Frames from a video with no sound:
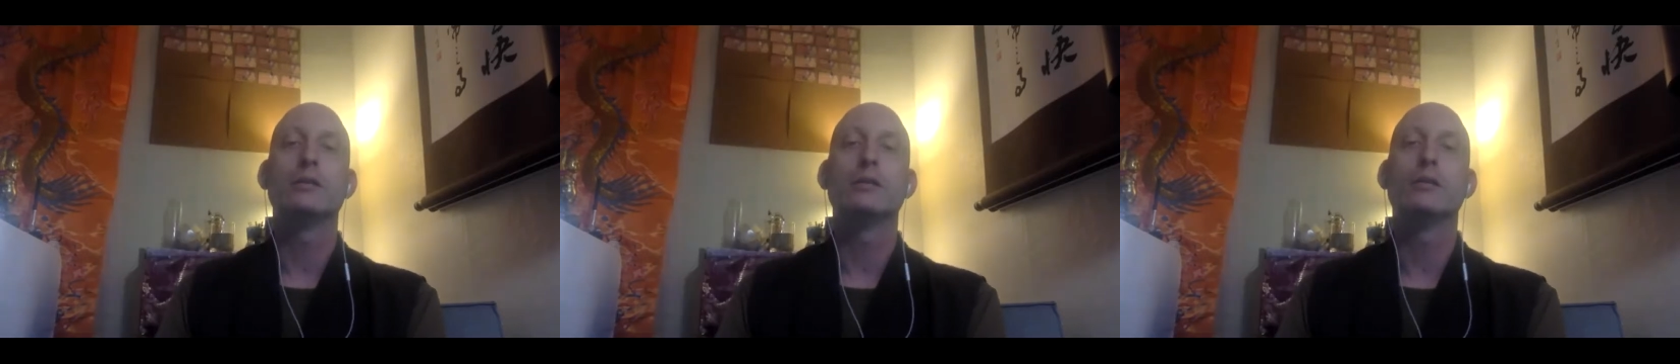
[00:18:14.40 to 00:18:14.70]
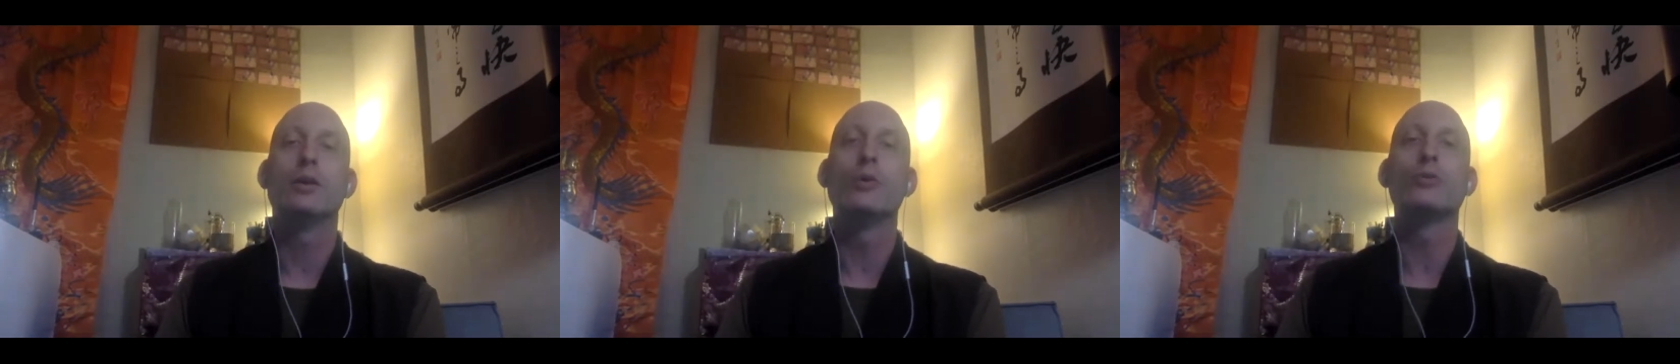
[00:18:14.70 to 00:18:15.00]

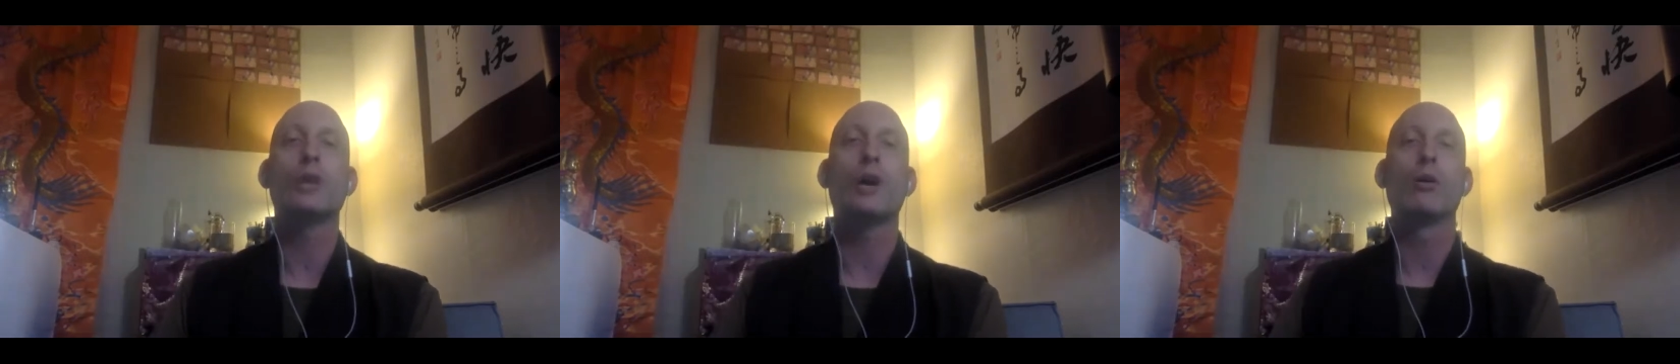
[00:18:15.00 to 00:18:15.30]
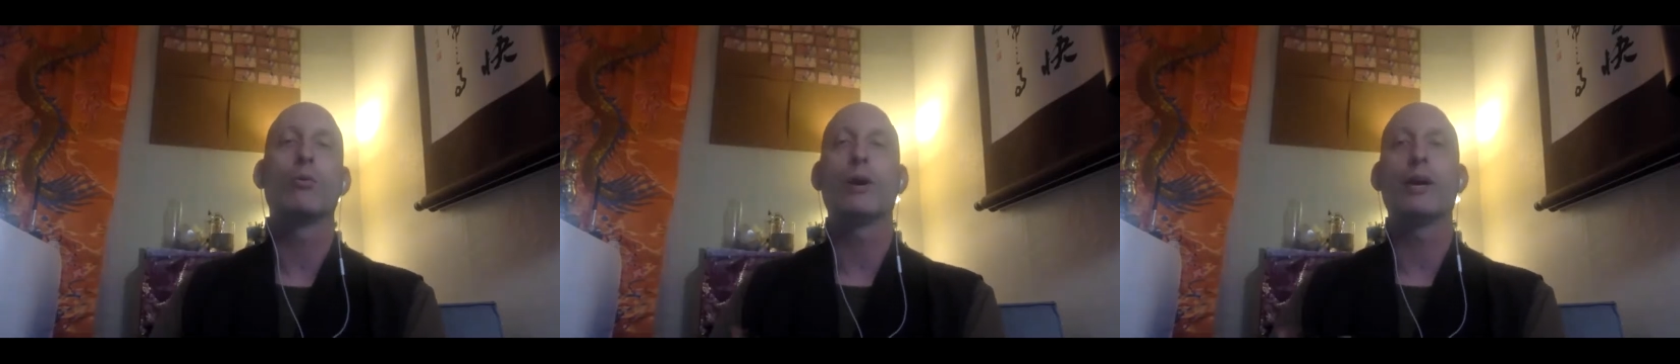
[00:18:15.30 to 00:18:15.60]
those
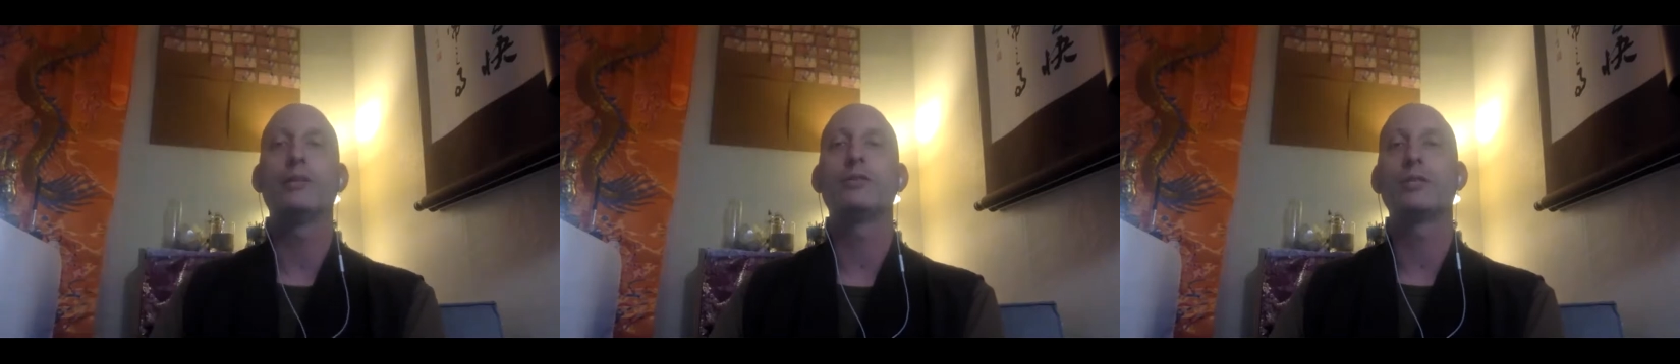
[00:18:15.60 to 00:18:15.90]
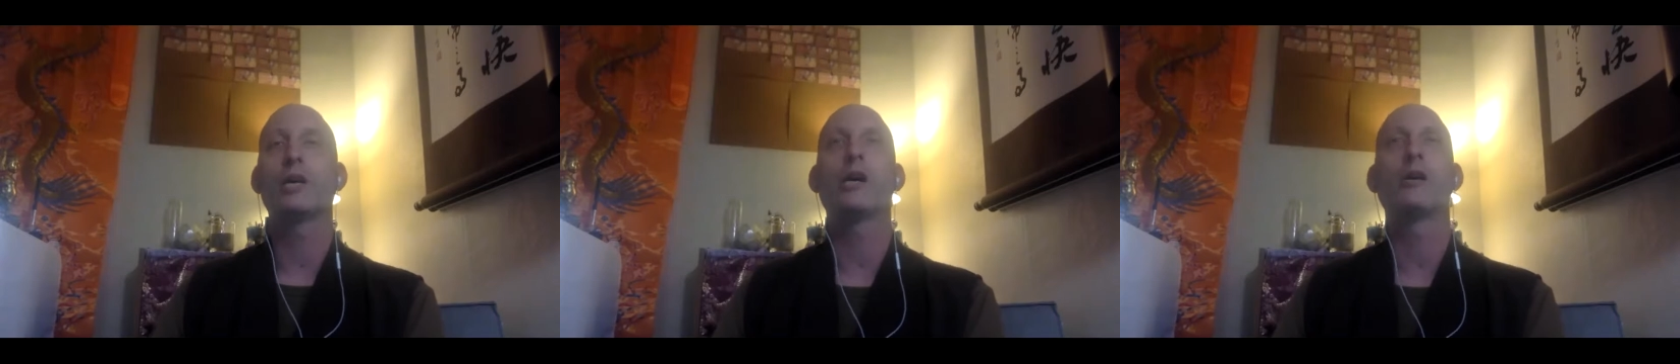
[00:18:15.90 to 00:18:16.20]
are ways
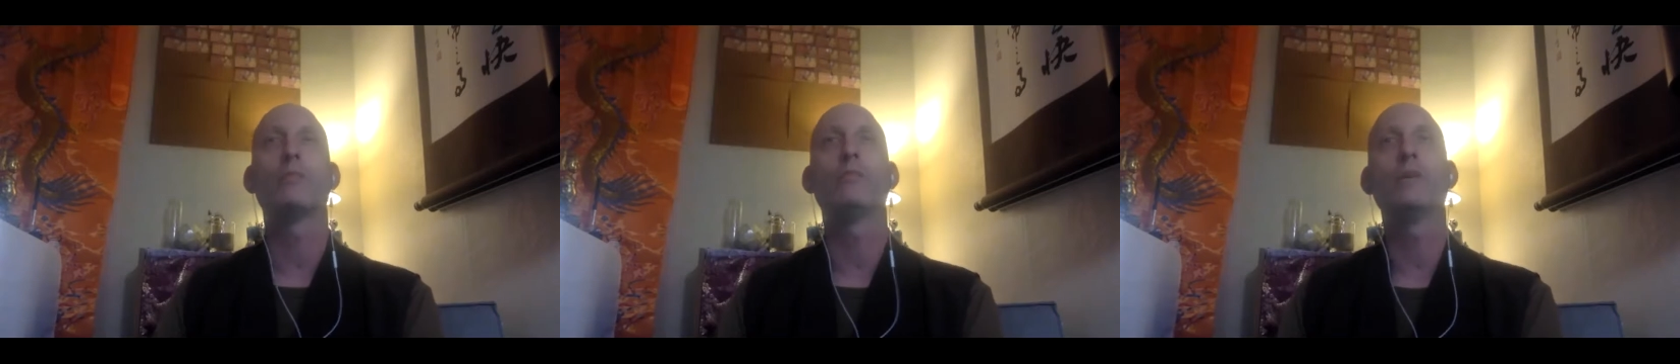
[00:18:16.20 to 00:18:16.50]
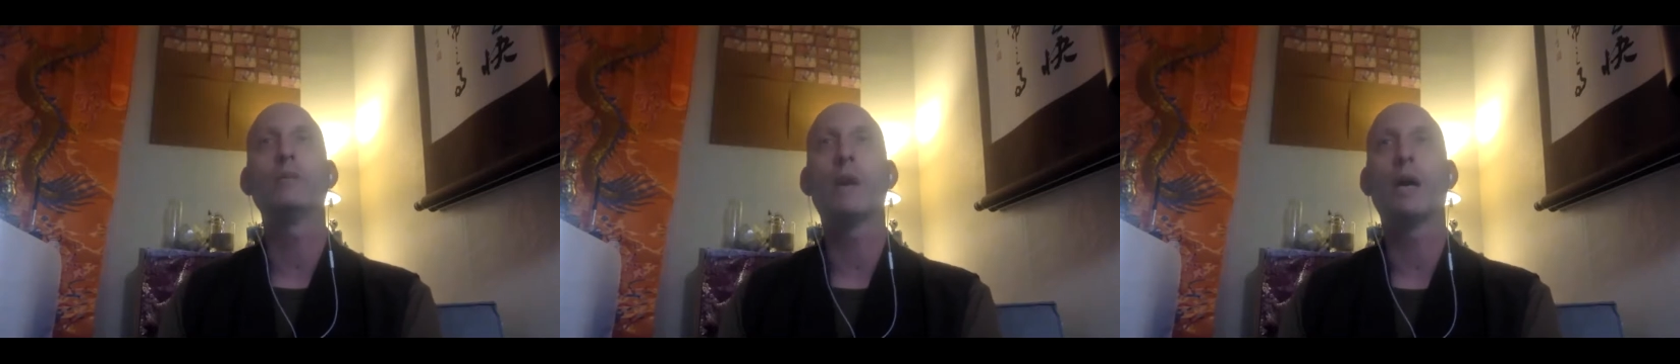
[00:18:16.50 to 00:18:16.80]
to help
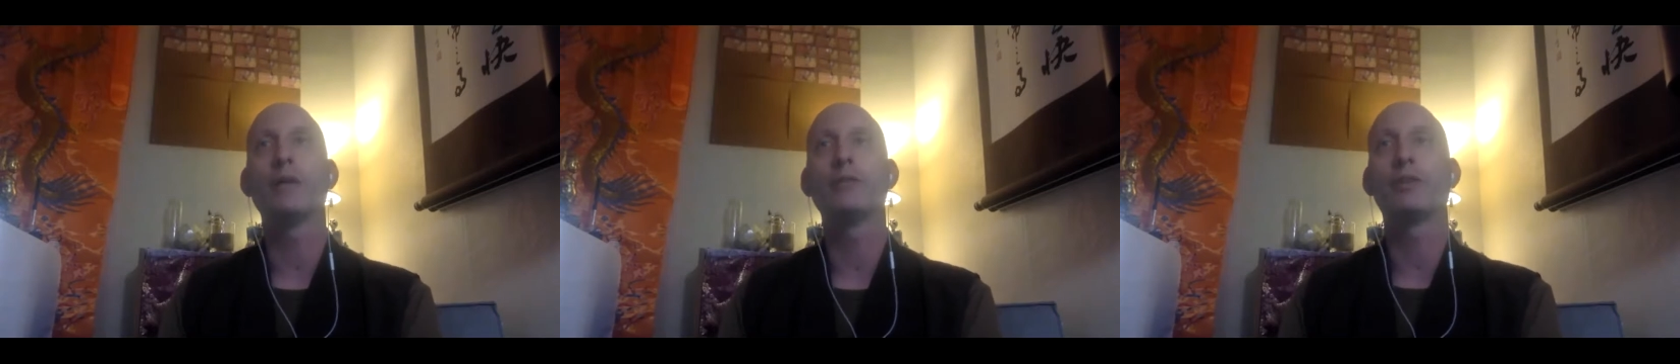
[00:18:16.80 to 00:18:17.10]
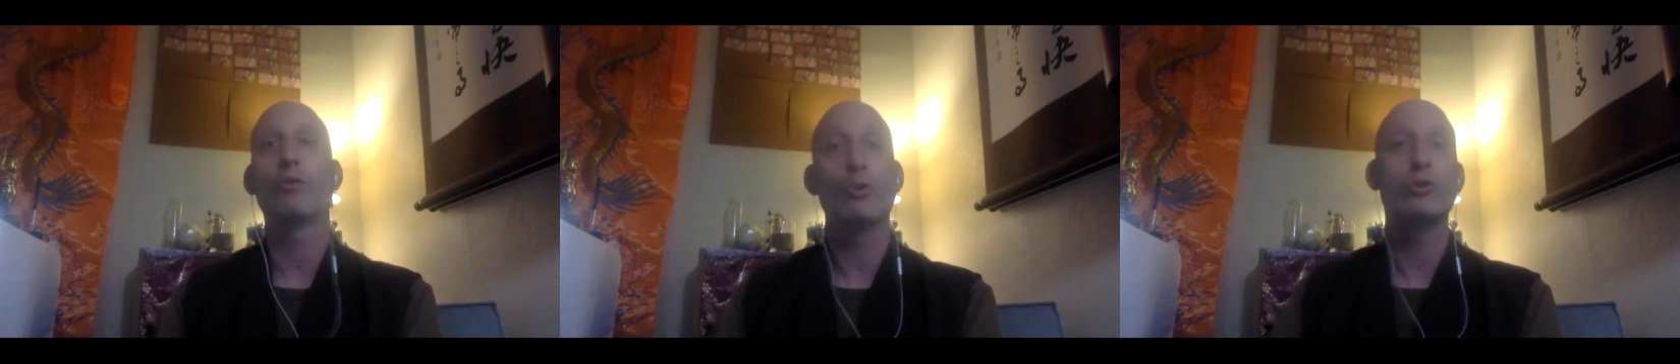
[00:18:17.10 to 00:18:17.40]
minimize
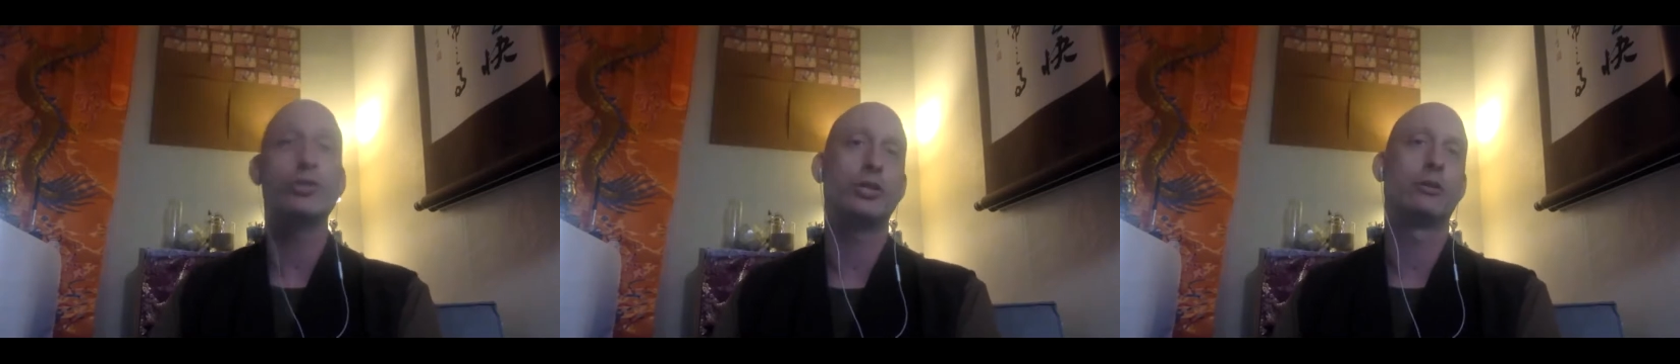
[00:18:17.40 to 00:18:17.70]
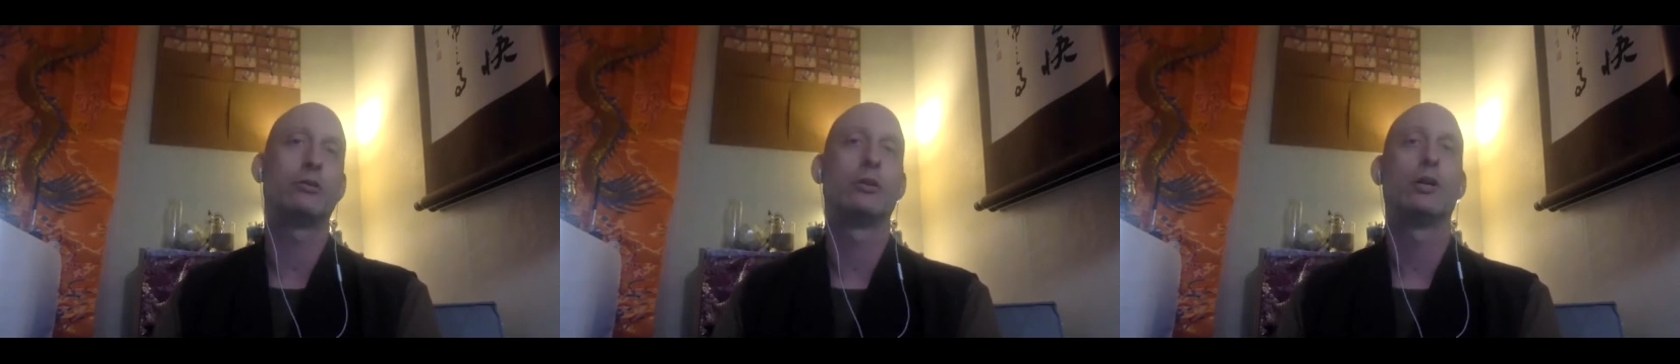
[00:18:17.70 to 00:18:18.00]
the
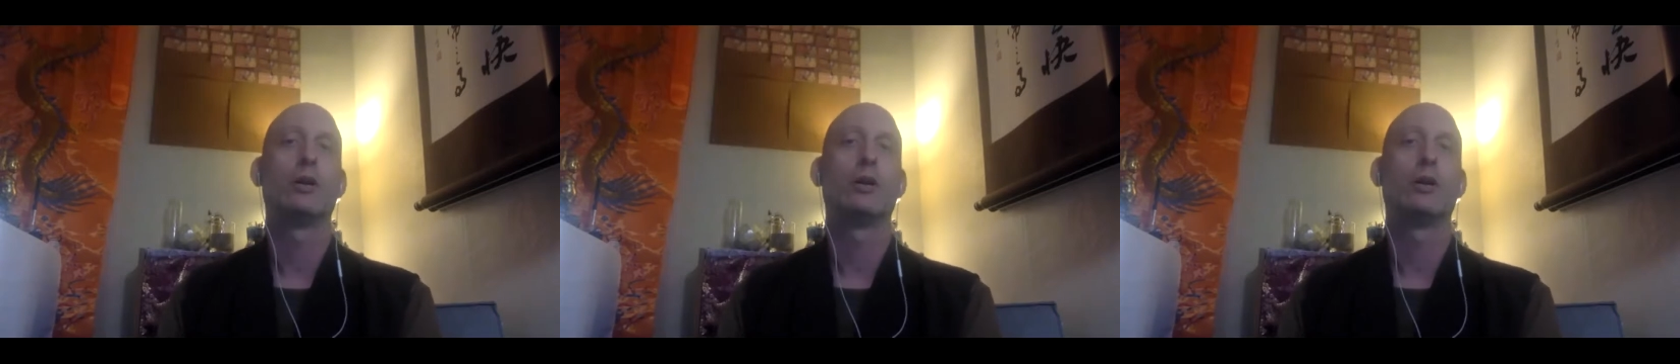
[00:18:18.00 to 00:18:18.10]
origin